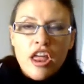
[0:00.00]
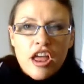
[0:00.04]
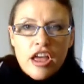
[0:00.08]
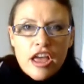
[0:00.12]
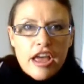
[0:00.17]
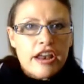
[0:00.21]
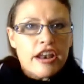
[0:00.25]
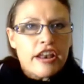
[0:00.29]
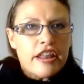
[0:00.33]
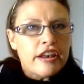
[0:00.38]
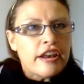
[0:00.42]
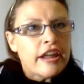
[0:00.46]

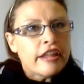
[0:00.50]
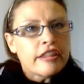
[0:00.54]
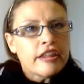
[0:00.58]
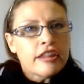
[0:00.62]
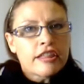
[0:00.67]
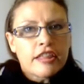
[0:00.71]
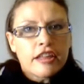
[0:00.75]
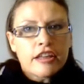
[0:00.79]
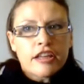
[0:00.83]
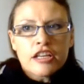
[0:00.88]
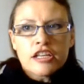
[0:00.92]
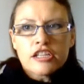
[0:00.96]
And another
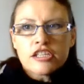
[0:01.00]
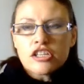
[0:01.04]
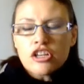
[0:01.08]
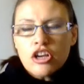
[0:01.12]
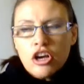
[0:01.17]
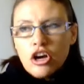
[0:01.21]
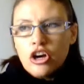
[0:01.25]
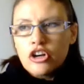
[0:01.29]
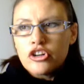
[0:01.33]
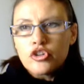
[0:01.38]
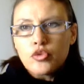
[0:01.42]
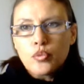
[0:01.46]
thing is,
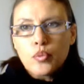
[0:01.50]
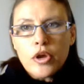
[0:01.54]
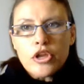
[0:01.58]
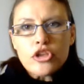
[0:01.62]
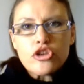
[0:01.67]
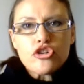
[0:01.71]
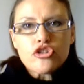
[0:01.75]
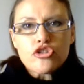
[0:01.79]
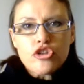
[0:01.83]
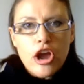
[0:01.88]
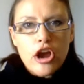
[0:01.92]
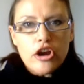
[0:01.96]
when
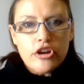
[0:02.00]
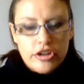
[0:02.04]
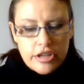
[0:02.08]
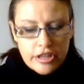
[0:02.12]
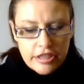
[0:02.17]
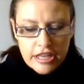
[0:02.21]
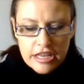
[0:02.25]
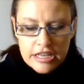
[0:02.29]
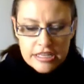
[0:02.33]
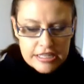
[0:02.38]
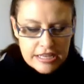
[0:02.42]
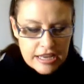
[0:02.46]
you go to
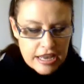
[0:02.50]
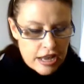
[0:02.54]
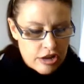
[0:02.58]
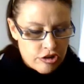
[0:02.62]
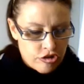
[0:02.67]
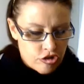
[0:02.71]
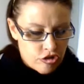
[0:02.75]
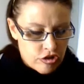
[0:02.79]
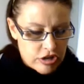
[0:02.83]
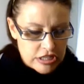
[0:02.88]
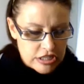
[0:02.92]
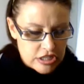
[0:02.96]
these
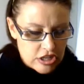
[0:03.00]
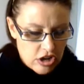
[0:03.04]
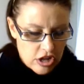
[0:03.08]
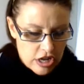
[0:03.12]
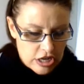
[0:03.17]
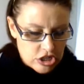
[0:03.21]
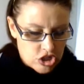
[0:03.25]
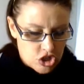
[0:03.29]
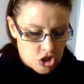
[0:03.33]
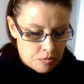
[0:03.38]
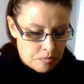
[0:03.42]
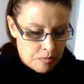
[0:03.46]
countries
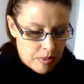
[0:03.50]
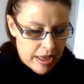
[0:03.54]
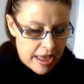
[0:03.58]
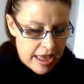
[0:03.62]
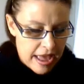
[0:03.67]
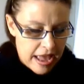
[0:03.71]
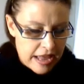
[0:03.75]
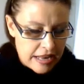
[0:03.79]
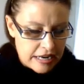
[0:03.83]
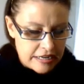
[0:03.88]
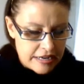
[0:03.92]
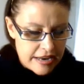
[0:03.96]
like
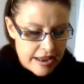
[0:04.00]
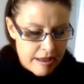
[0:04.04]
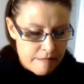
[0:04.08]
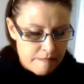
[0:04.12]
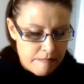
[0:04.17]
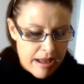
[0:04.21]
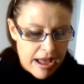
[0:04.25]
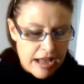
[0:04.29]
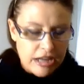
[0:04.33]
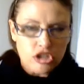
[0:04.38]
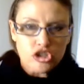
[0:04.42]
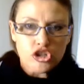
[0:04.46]
Japan,
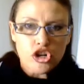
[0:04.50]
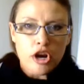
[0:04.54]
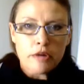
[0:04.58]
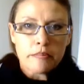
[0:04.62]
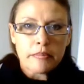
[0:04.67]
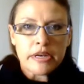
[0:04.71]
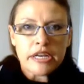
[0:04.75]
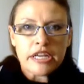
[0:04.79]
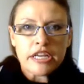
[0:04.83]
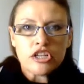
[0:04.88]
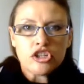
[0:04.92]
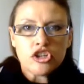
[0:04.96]
Denmark,
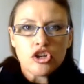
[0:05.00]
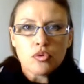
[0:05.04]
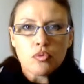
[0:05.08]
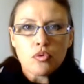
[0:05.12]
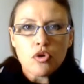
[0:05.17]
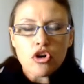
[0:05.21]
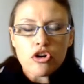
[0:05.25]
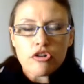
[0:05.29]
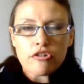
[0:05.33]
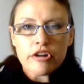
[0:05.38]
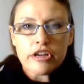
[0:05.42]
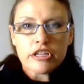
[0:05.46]
Germany, do you
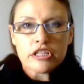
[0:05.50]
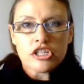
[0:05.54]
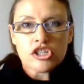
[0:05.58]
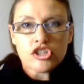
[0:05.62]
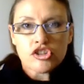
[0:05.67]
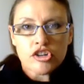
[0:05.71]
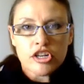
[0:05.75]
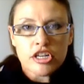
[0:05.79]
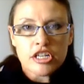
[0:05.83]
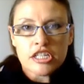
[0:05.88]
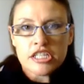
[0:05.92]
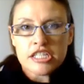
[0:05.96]
walk around the
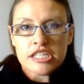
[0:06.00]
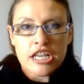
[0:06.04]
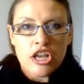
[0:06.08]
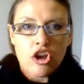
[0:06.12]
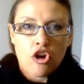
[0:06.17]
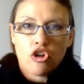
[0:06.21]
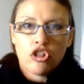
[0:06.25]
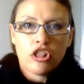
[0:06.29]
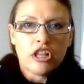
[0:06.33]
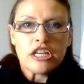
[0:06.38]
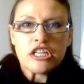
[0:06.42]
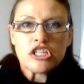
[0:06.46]
street and see
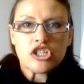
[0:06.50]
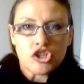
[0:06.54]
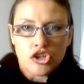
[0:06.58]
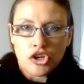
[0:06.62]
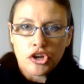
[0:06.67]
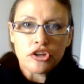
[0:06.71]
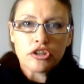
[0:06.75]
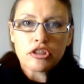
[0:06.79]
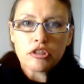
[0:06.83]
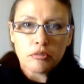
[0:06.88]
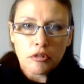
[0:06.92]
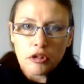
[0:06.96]
all these
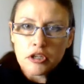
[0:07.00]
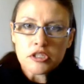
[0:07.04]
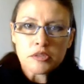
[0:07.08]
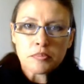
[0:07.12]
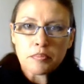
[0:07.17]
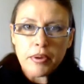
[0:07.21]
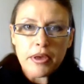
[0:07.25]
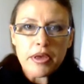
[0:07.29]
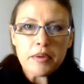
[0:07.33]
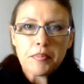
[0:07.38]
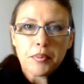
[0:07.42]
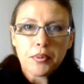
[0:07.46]
toothless
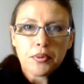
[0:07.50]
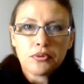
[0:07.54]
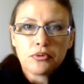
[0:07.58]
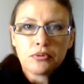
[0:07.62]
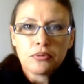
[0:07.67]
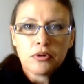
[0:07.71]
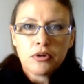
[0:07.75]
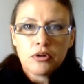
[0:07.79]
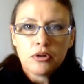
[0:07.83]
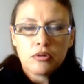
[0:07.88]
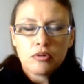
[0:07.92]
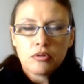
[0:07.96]
people
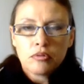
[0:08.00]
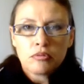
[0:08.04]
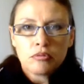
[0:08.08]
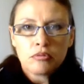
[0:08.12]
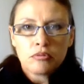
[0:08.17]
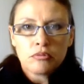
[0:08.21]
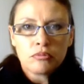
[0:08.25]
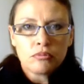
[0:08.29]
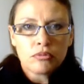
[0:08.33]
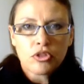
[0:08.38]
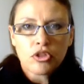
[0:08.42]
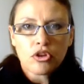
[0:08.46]

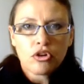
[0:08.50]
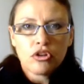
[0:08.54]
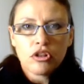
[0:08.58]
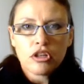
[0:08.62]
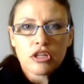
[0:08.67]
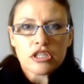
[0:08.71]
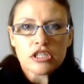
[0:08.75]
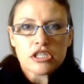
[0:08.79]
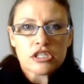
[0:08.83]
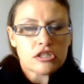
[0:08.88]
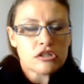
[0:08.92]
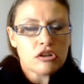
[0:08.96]
with all
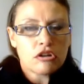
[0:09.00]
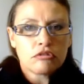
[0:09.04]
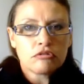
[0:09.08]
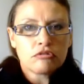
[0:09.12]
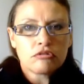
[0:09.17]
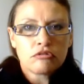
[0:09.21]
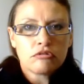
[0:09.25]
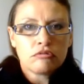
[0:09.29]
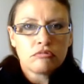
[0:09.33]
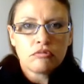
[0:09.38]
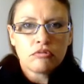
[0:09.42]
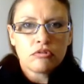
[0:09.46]
this
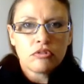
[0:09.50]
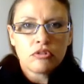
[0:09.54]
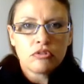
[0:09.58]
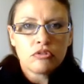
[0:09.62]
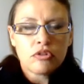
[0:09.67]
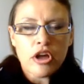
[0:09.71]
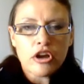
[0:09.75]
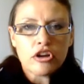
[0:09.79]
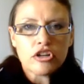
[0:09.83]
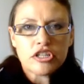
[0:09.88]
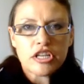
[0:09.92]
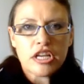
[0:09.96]

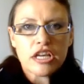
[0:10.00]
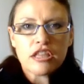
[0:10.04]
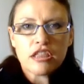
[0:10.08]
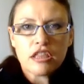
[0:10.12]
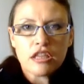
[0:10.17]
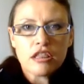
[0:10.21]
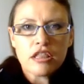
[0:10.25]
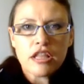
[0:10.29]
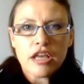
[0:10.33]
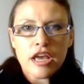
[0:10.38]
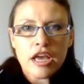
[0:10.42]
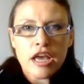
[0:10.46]
no teeth
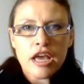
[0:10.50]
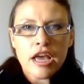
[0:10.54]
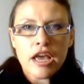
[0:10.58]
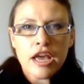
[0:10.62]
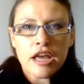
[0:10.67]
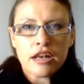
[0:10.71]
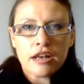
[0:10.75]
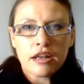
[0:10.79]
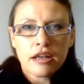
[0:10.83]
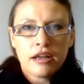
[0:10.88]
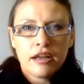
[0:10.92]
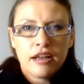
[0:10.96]
in their
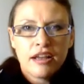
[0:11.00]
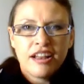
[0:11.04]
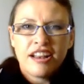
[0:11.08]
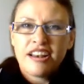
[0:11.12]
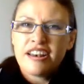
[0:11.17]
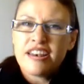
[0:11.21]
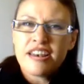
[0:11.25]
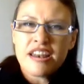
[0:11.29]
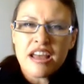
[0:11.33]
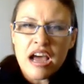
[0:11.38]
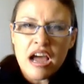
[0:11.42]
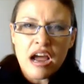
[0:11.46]
head?
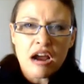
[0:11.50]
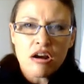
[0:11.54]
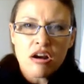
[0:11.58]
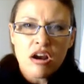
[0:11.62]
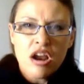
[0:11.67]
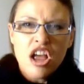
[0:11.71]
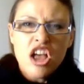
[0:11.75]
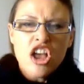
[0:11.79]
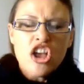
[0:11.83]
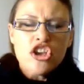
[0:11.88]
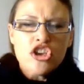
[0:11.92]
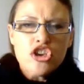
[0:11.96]
No.
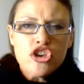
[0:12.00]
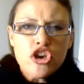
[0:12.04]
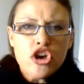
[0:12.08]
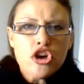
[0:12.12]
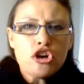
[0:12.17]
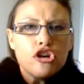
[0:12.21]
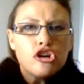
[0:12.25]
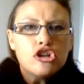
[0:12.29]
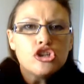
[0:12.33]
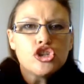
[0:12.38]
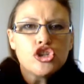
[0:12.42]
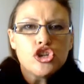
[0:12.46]

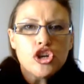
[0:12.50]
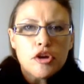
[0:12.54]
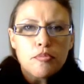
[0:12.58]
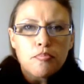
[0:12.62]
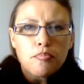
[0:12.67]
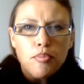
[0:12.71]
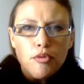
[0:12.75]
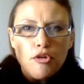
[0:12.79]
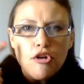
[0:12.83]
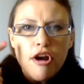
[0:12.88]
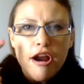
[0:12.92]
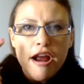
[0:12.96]
Use your
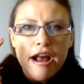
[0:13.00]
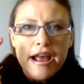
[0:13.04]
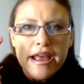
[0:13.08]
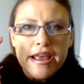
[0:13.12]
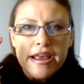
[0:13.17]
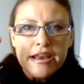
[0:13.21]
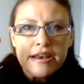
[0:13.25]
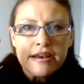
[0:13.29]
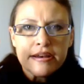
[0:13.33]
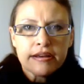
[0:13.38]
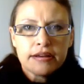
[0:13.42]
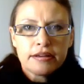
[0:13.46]

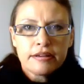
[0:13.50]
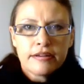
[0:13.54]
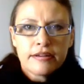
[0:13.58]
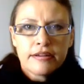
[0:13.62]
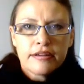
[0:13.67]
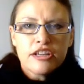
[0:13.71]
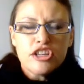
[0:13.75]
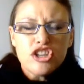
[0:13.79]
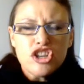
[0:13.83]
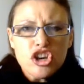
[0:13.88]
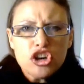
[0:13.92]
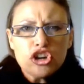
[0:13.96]
brain.
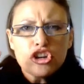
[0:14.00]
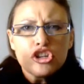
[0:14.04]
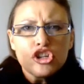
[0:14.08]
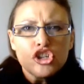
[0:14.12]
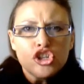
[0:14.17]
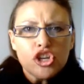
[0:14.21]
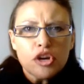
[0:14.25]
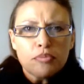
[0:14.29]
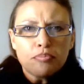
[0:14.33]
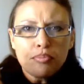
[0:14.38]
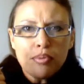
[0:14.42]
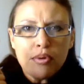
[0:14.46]

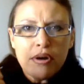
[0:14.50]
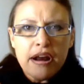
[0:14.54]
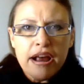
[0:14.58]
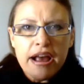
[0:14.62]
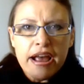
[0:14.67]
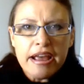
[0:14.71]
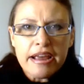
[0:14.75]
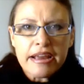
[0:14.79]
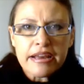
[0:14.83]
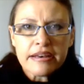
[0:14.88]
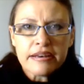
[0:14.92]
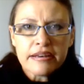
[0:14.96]
Use your
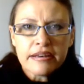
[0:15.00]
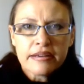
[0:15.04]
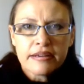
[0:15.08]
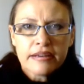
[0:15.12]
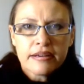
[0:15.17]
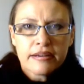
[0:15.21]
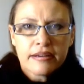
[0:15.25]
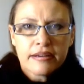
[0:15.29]
brain.